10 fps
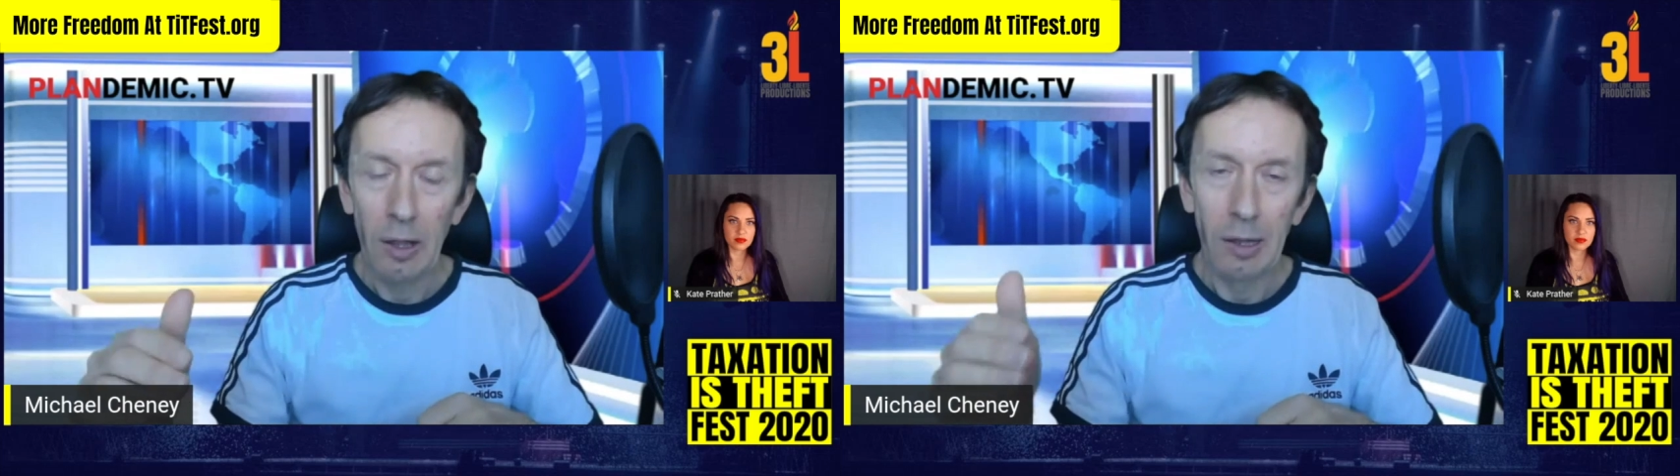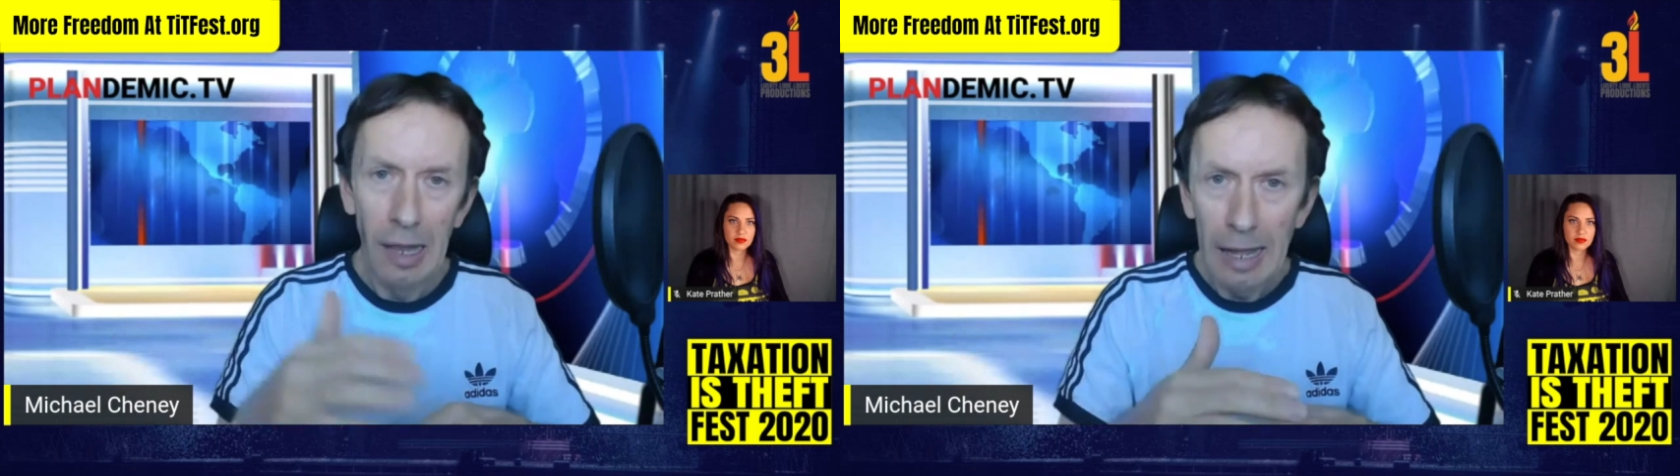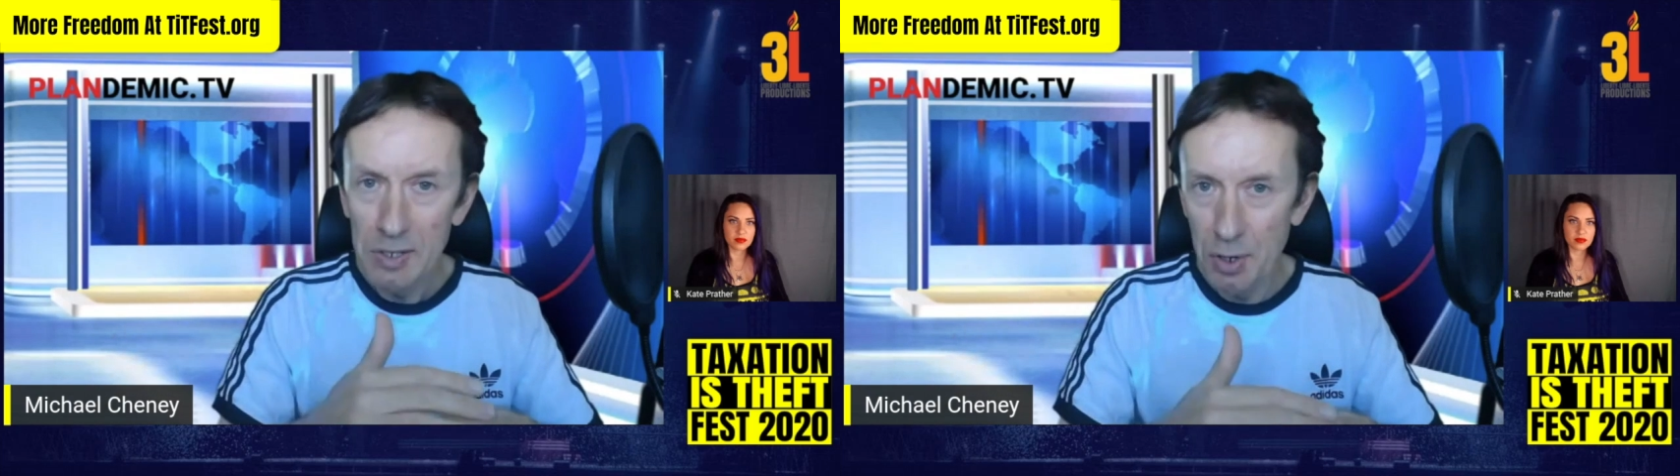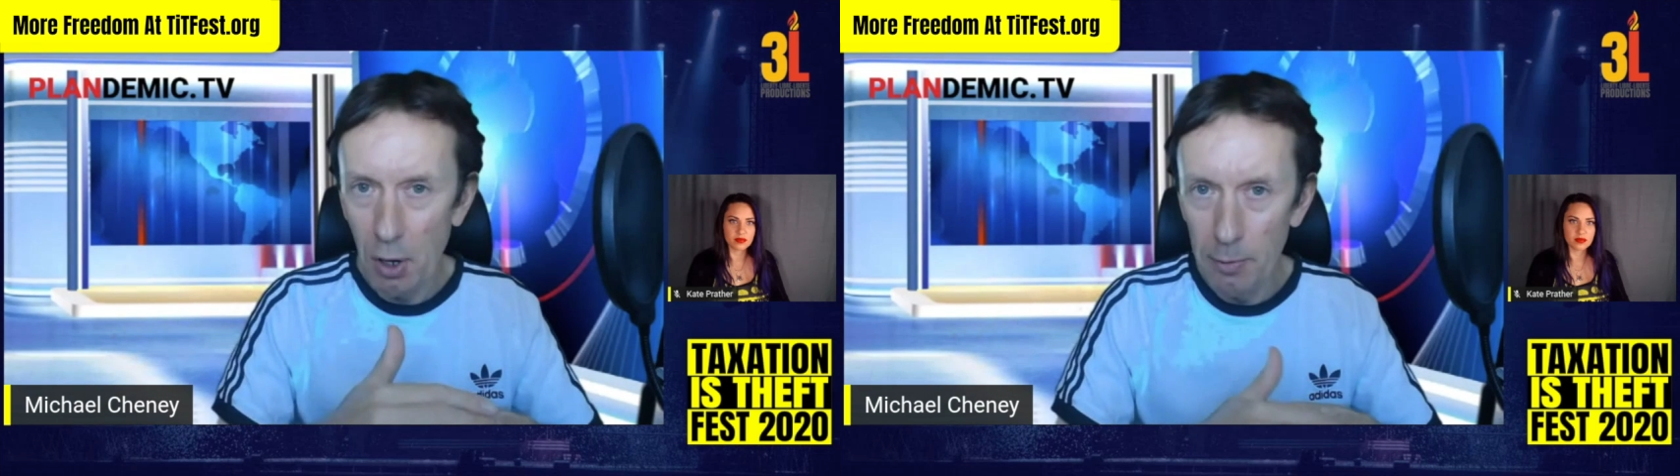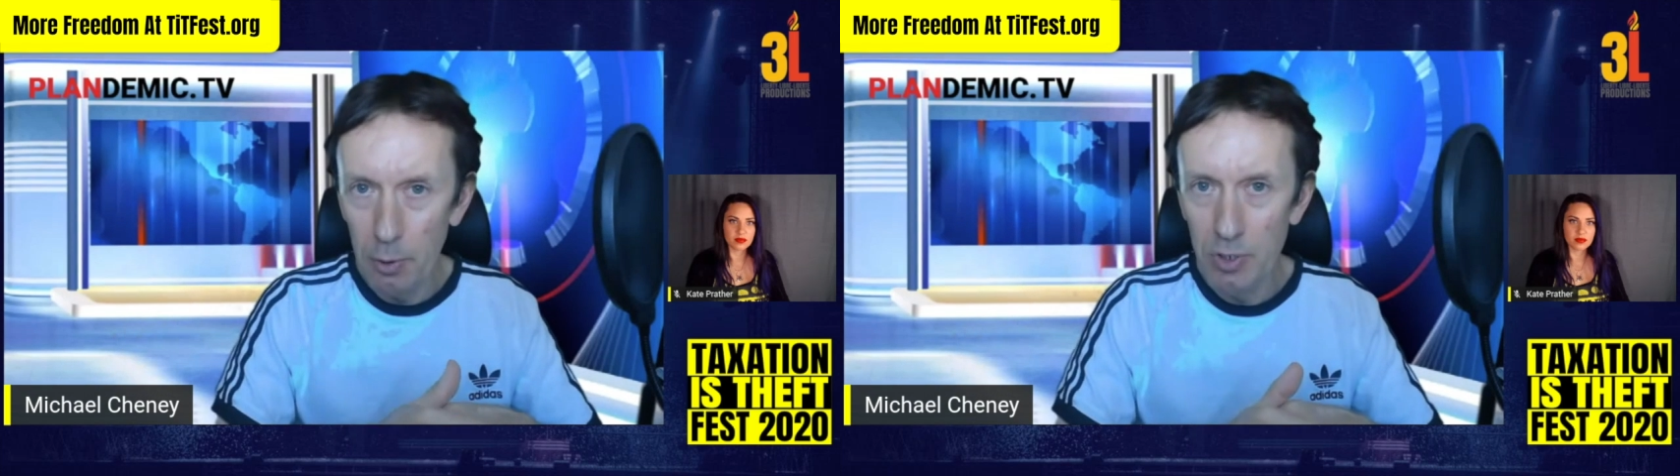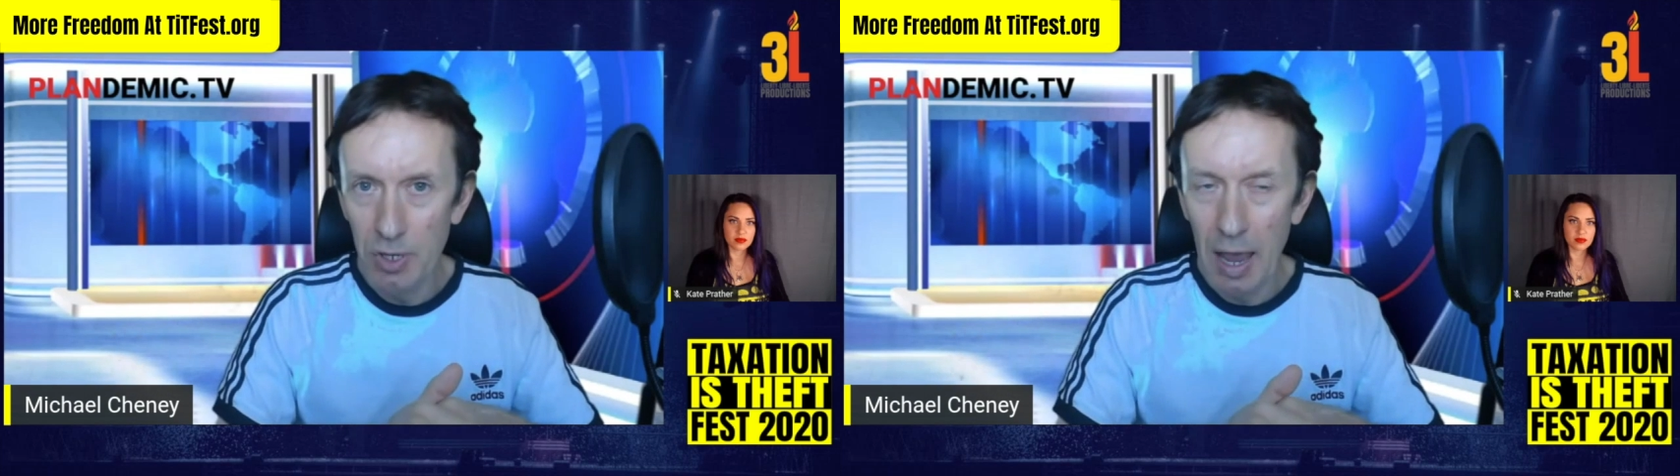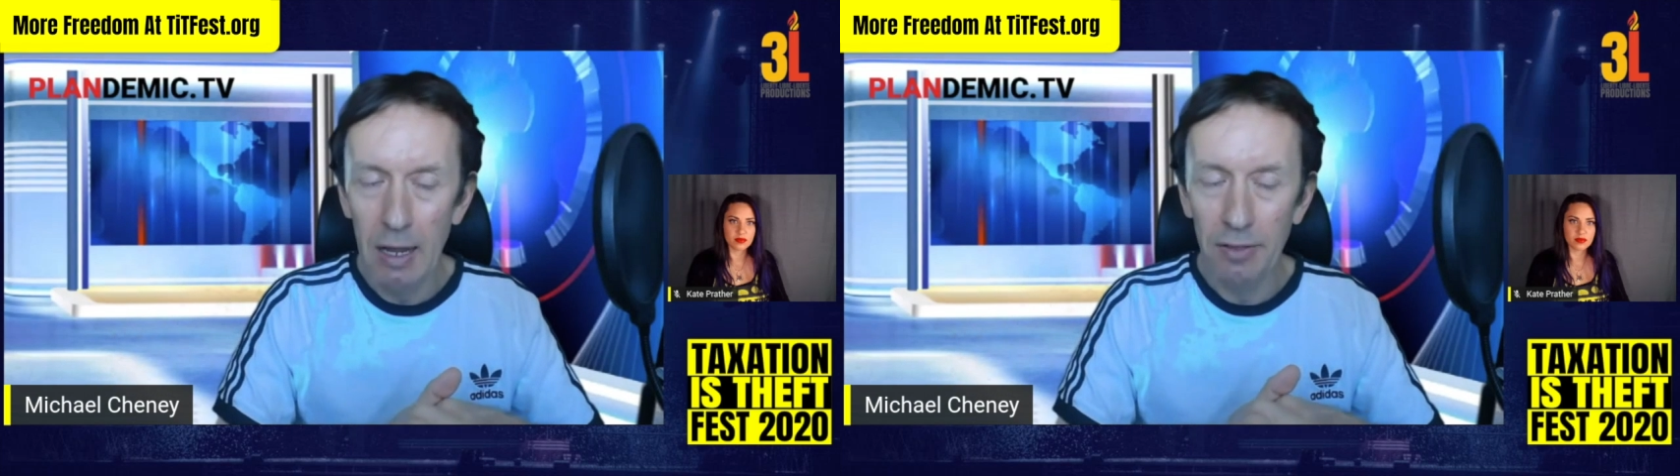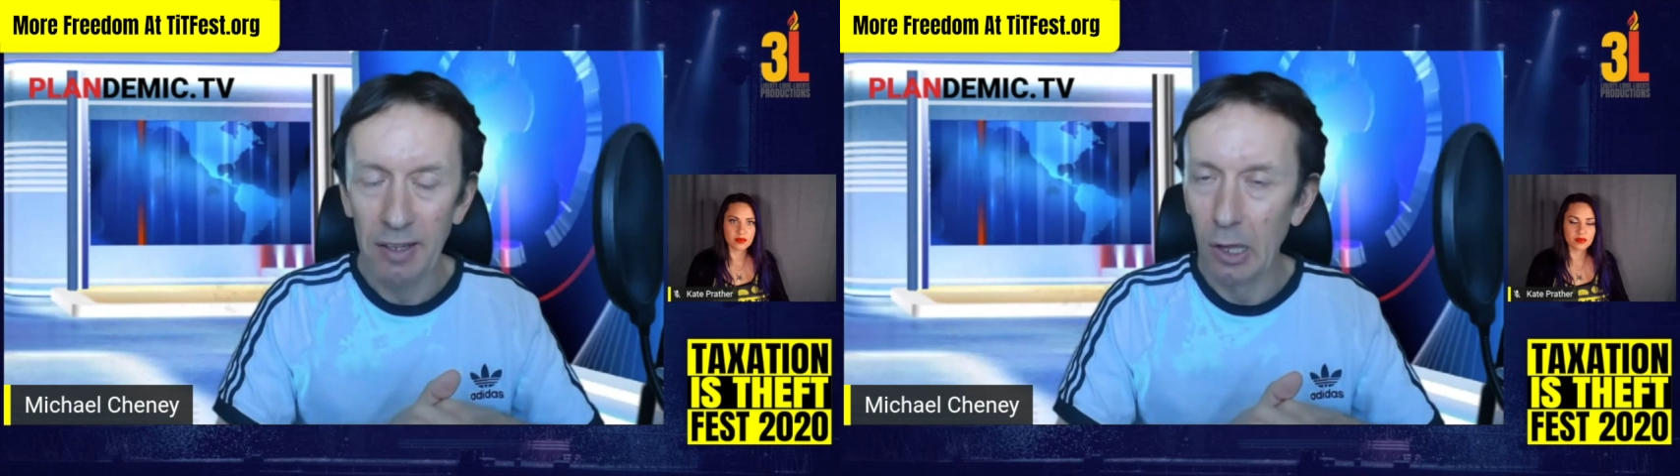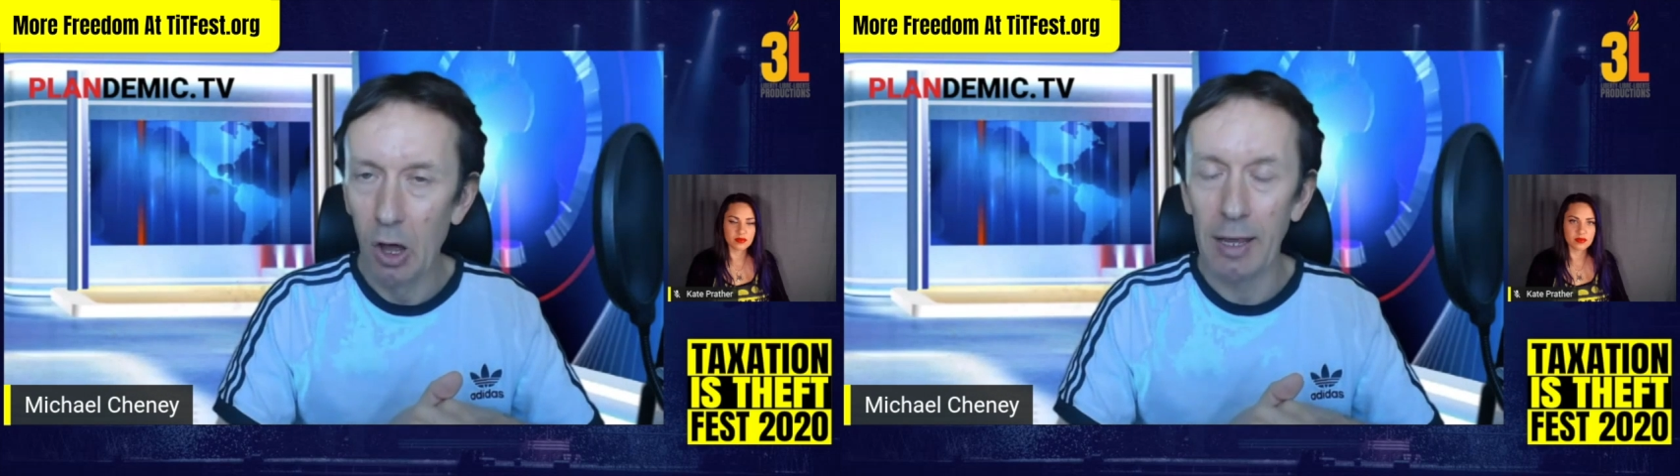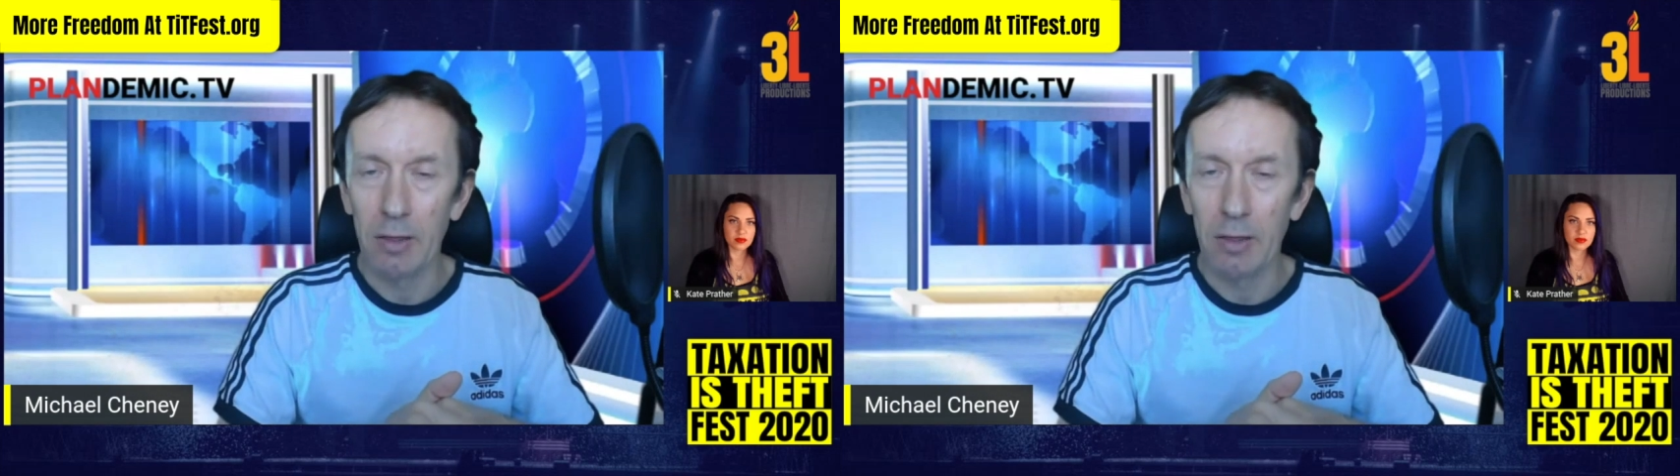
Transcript: last time there was anything like